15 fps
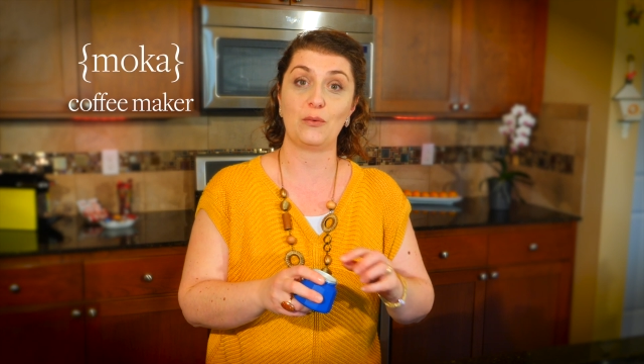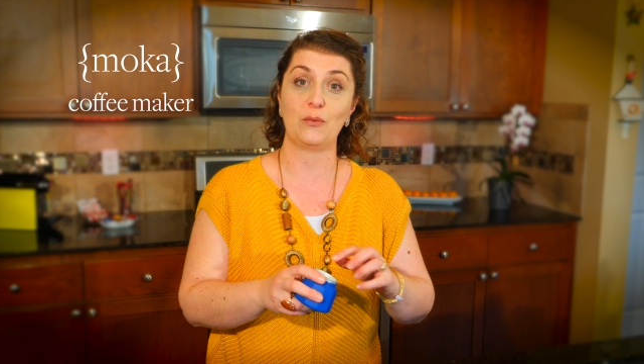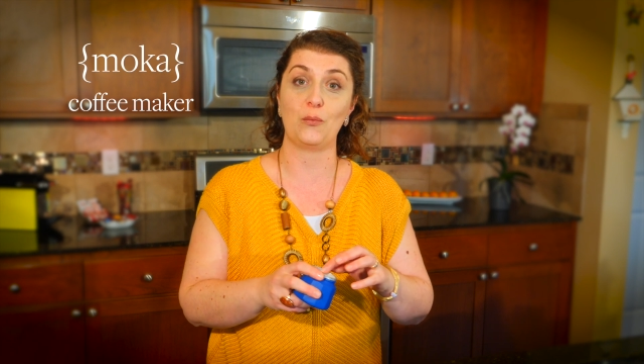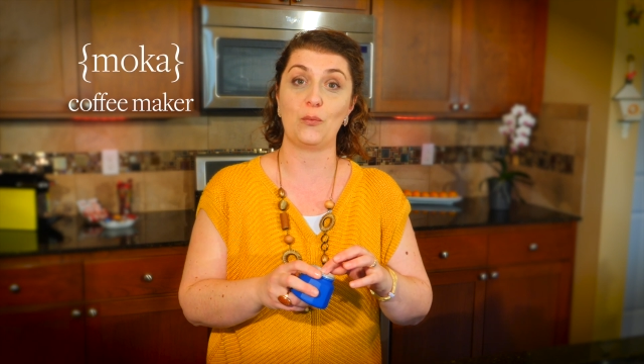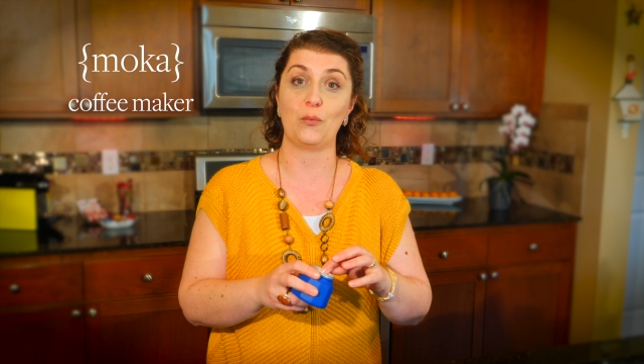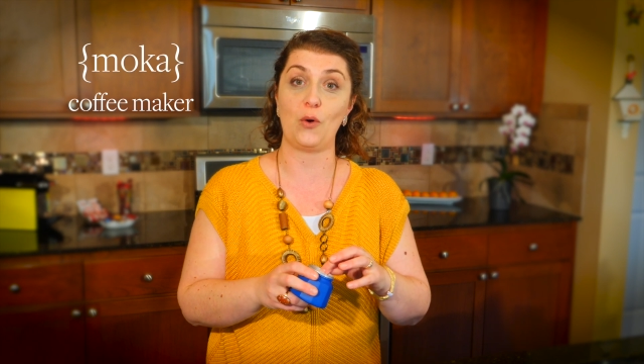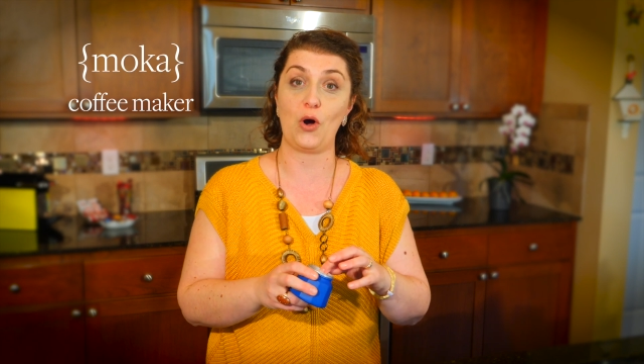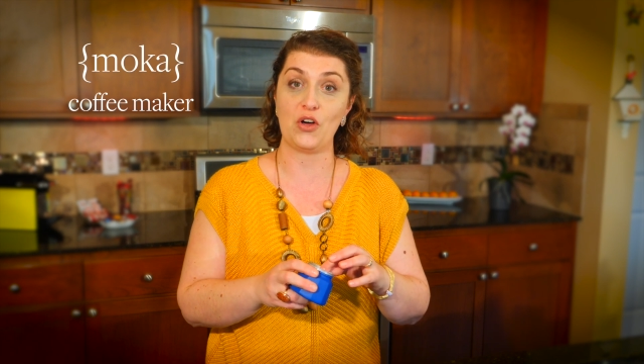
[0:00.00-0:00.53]

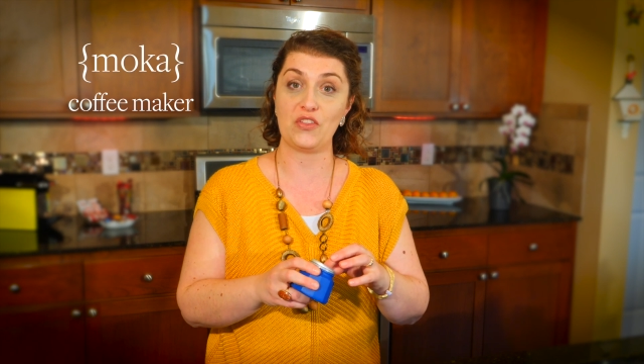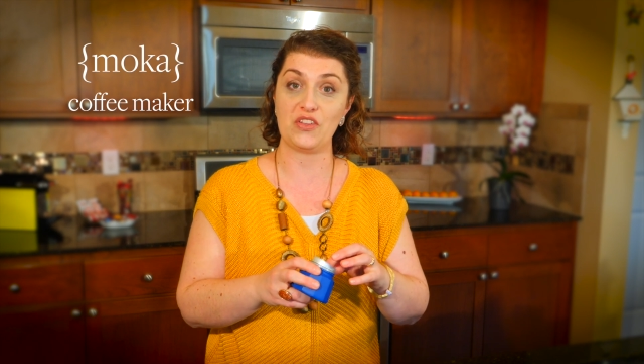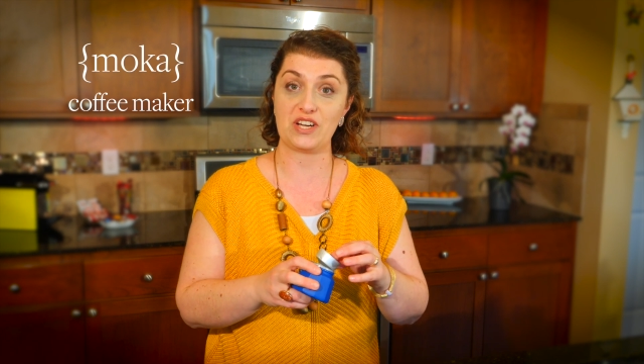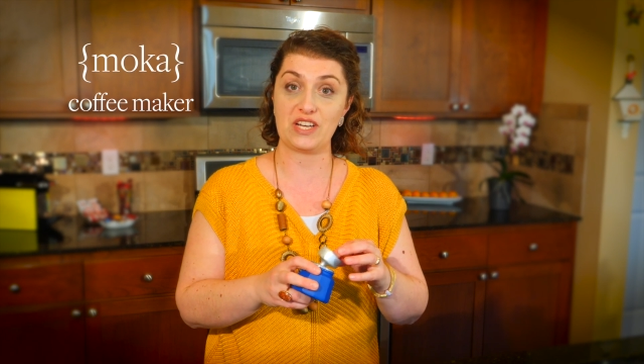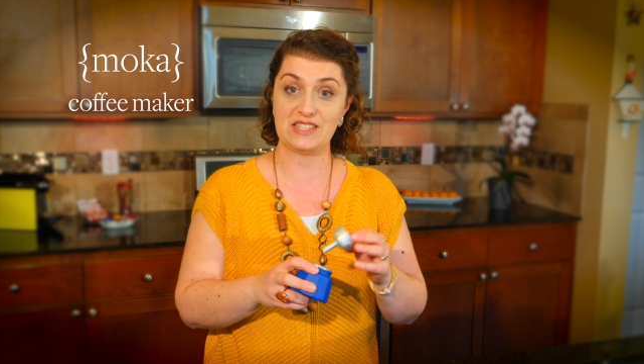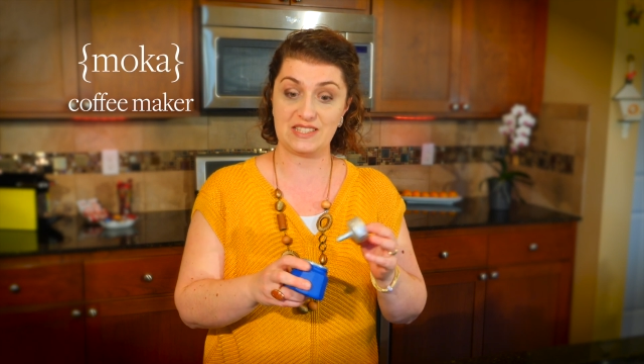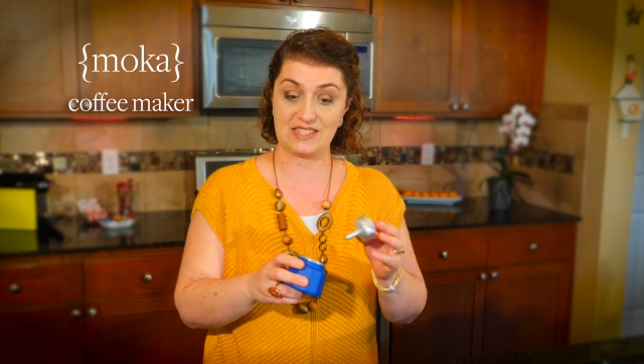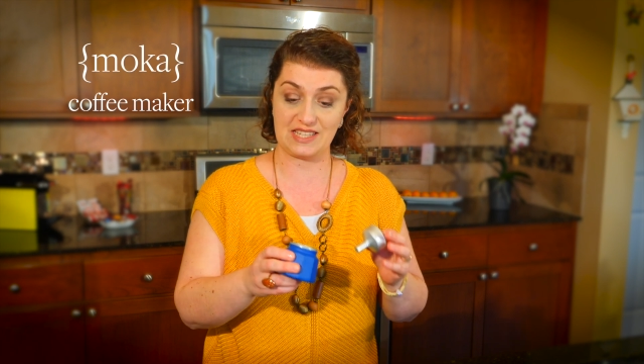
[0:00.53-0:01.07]
water
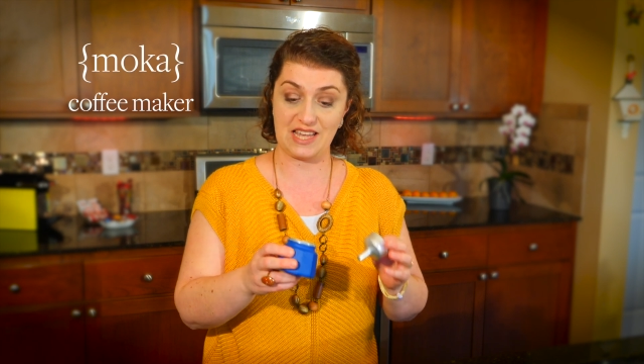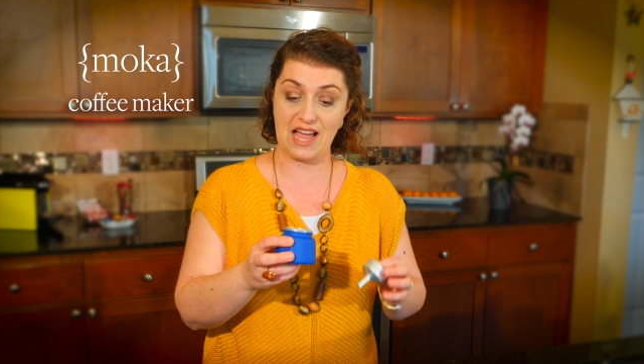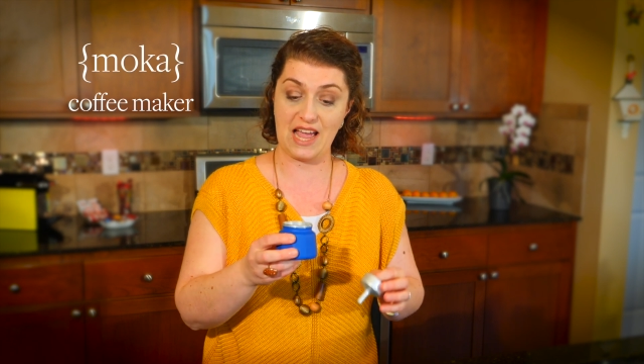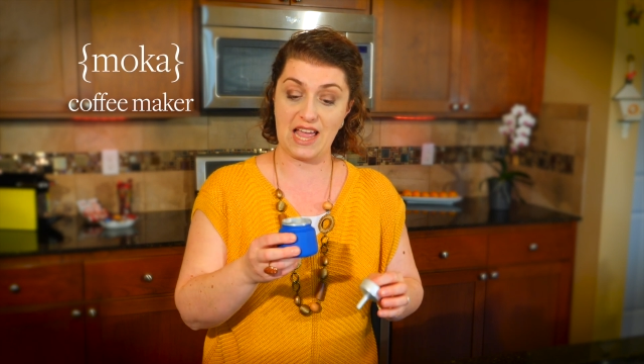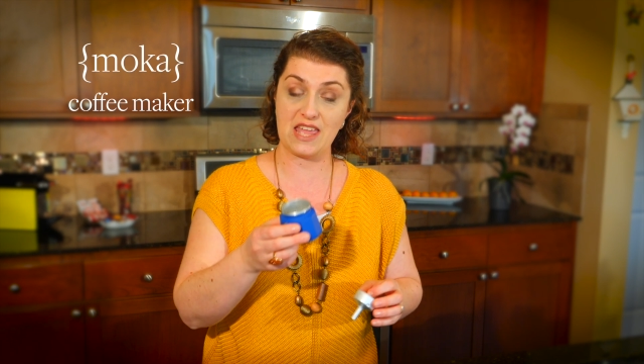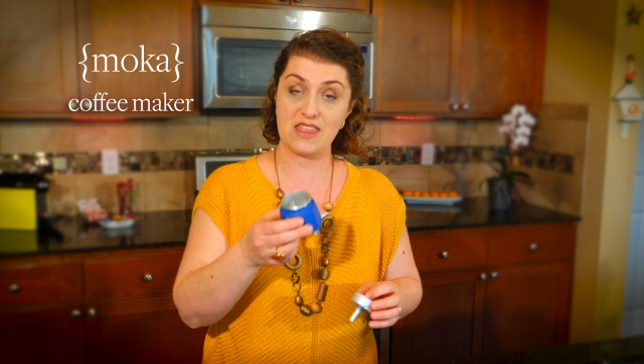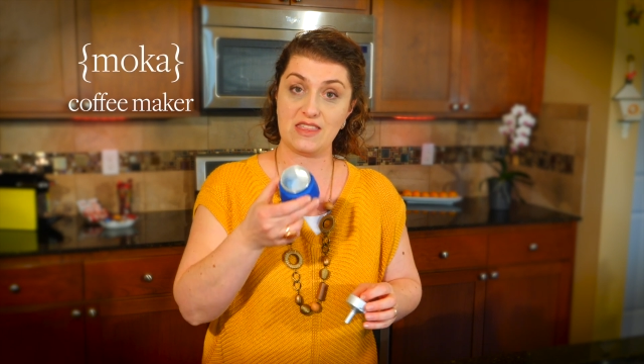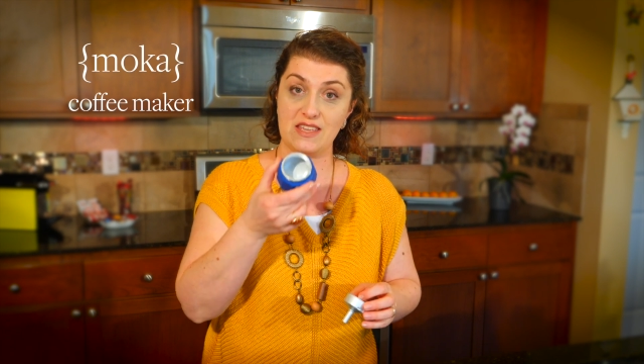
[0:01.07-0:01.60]

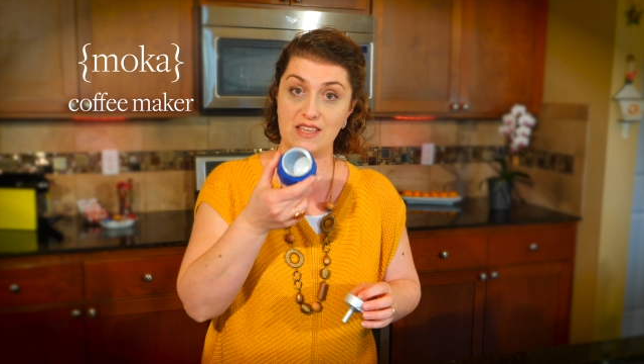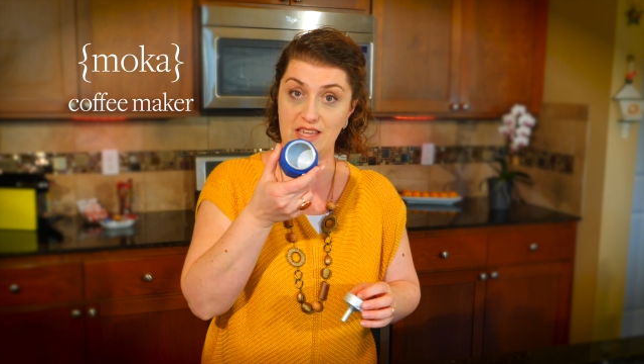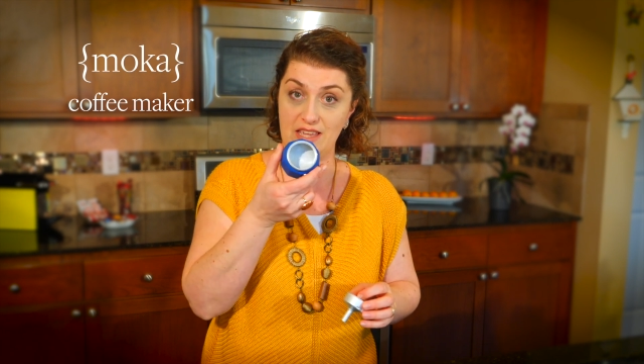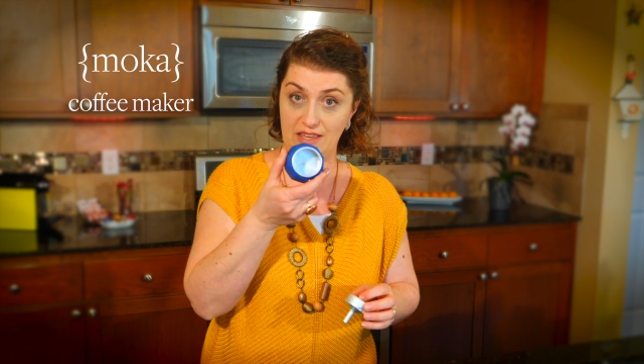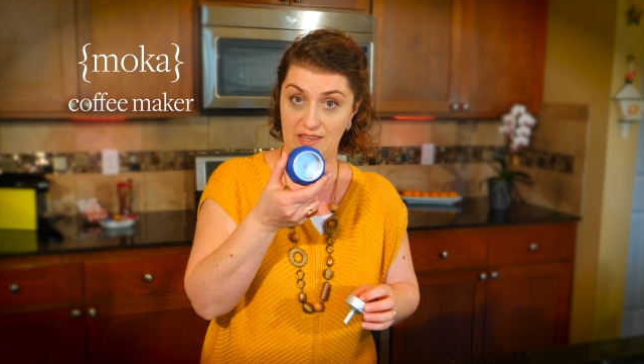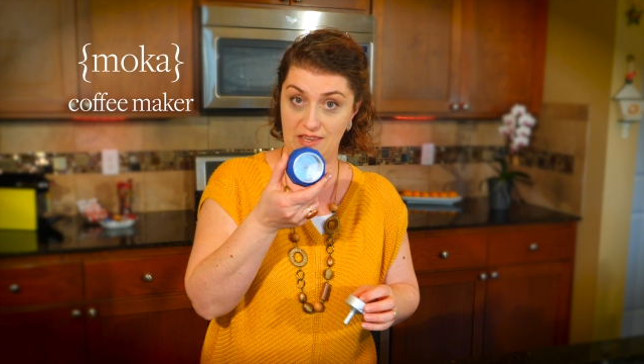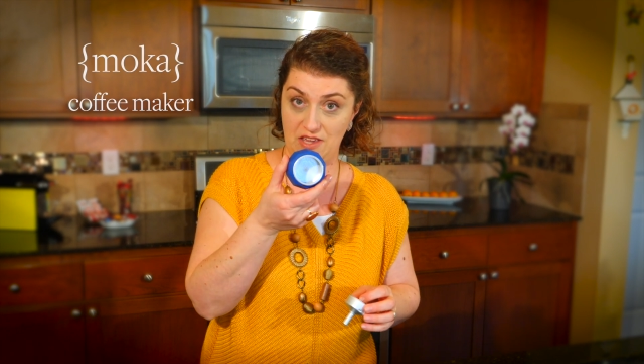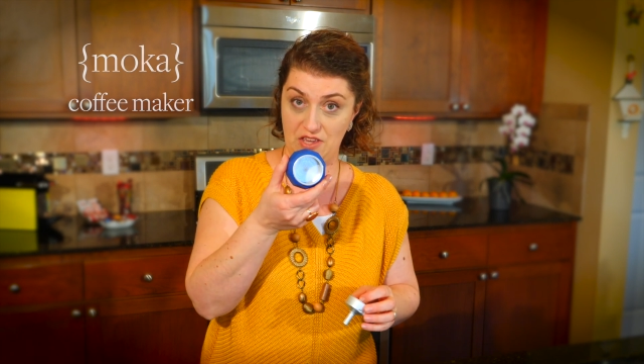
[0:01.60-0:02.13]
inside
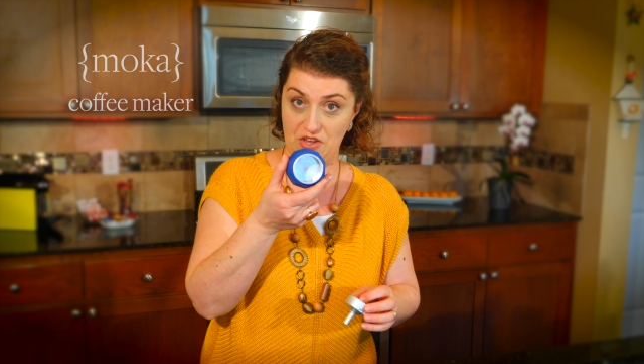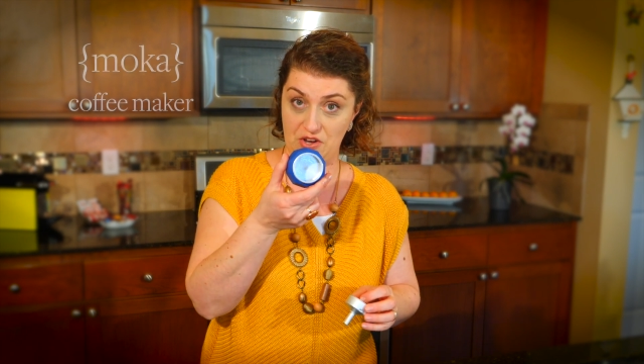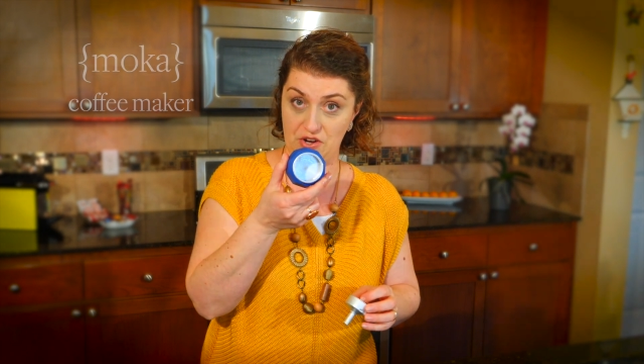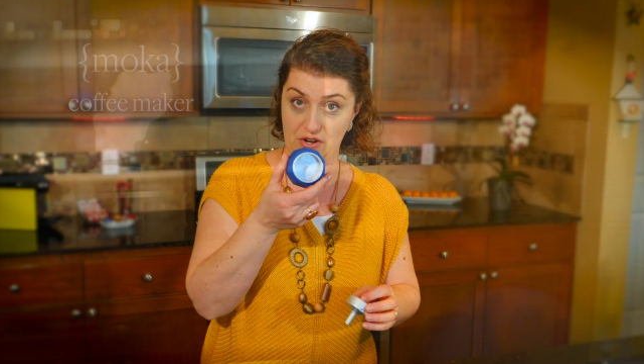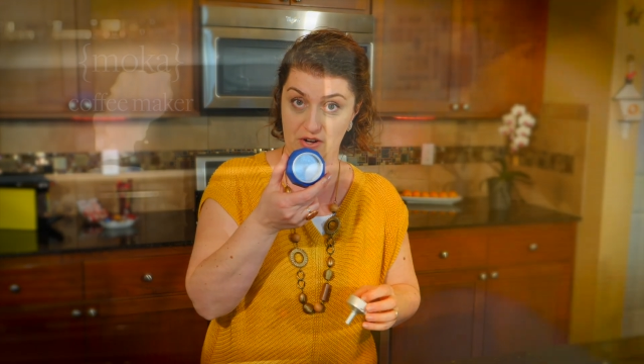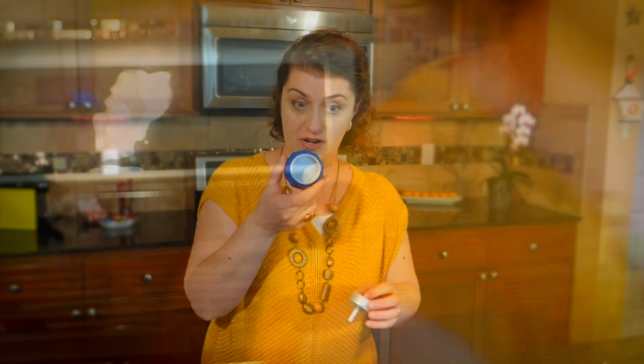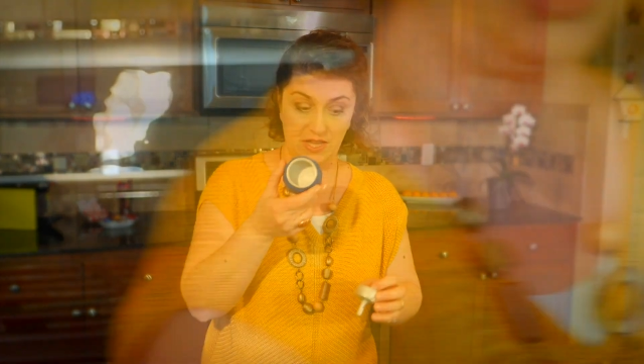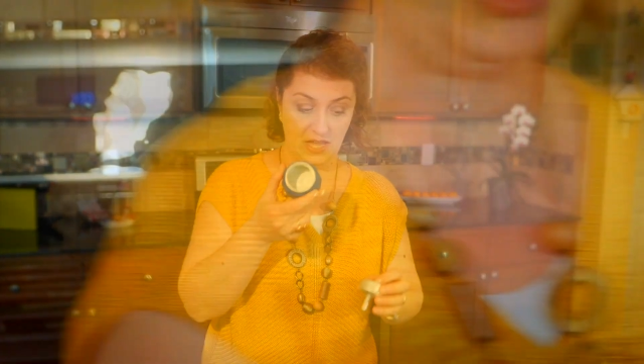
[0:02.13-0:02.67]

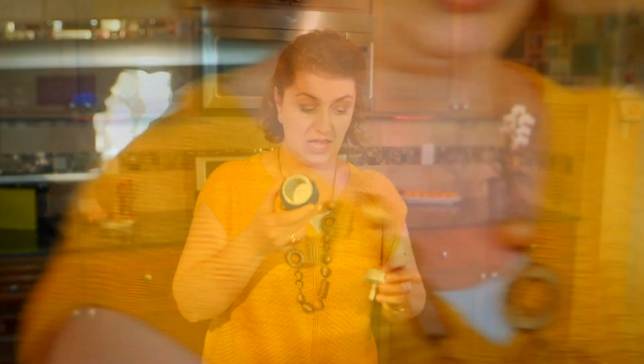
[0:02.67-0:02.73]
here.